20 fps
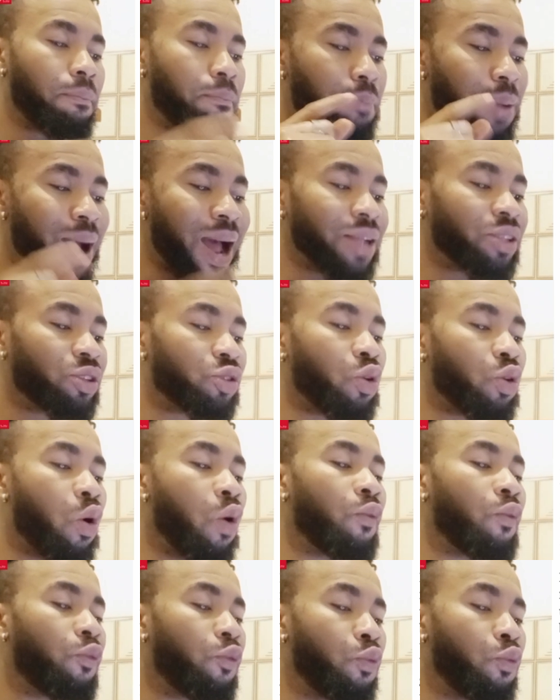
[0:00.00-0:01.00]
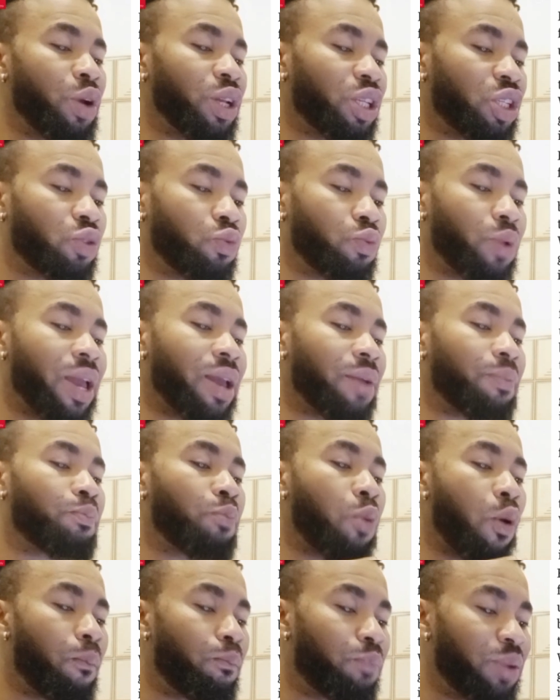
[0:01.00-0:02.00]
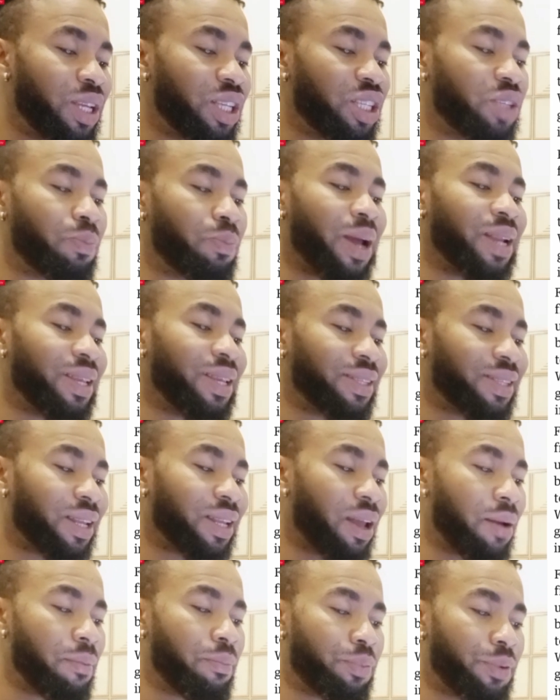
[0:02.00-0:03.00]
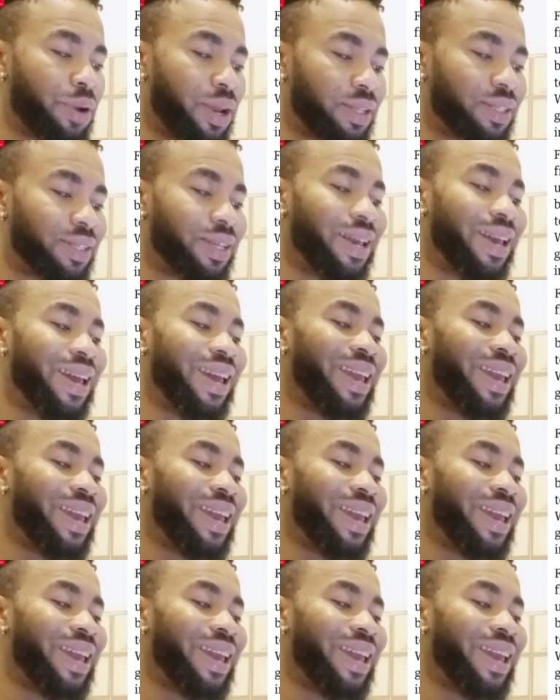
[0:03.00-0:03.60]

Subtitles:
part of which were published by the Italian press,